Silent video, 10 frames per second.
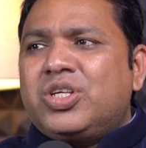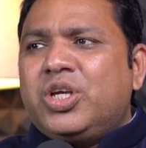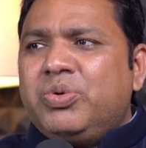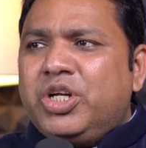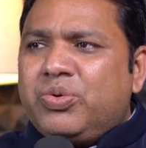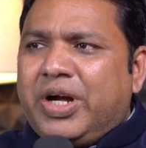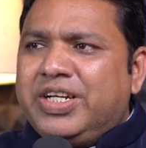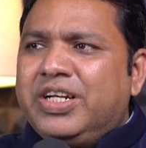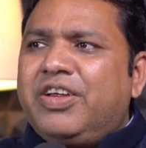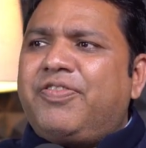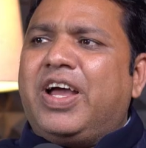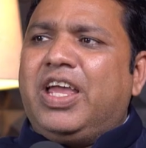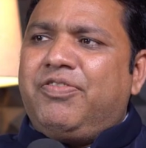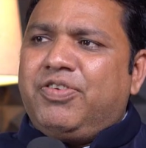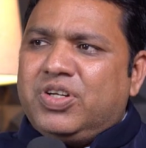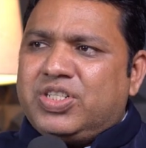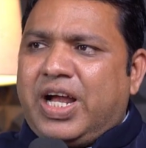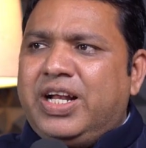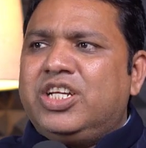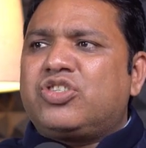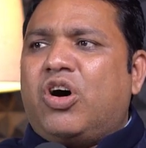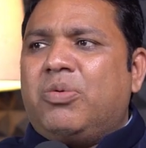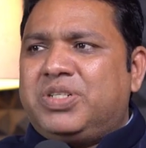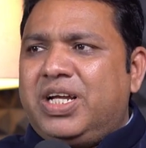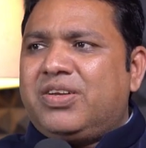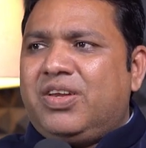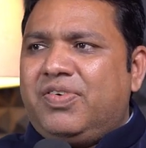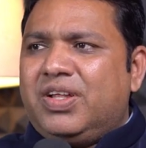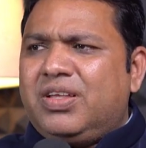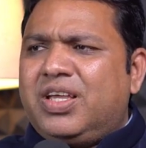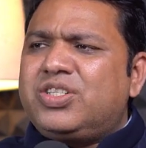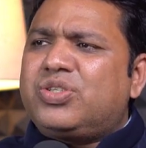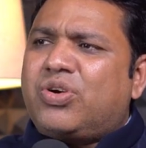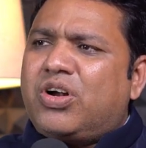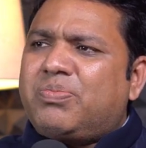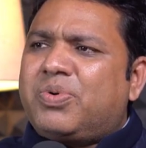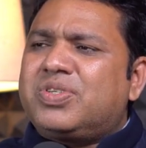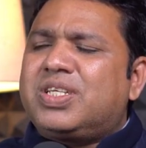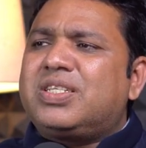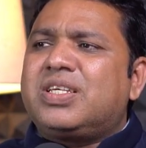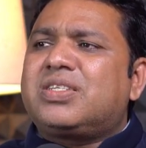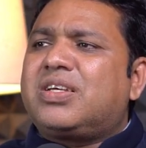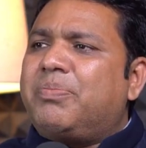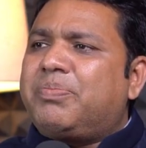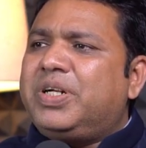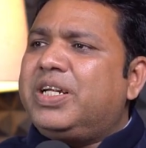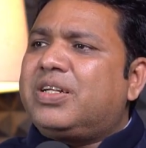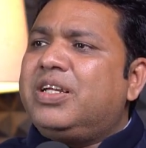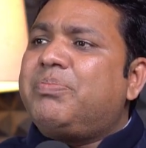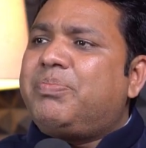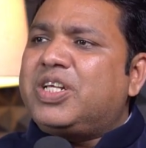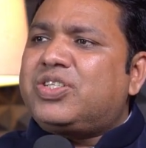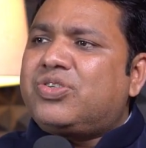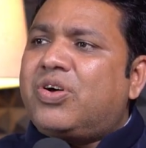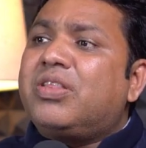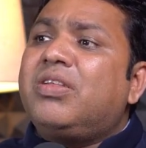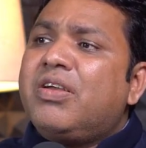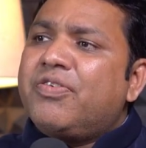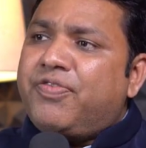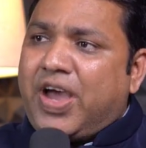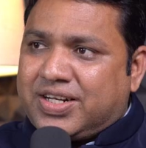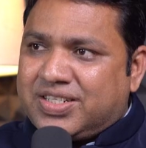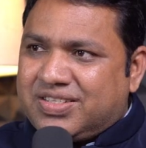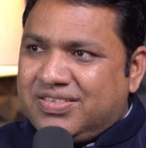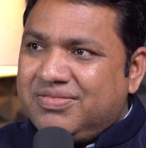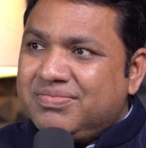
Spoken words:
So you need to identify if your child is object driven, his thought process is completely based on facts.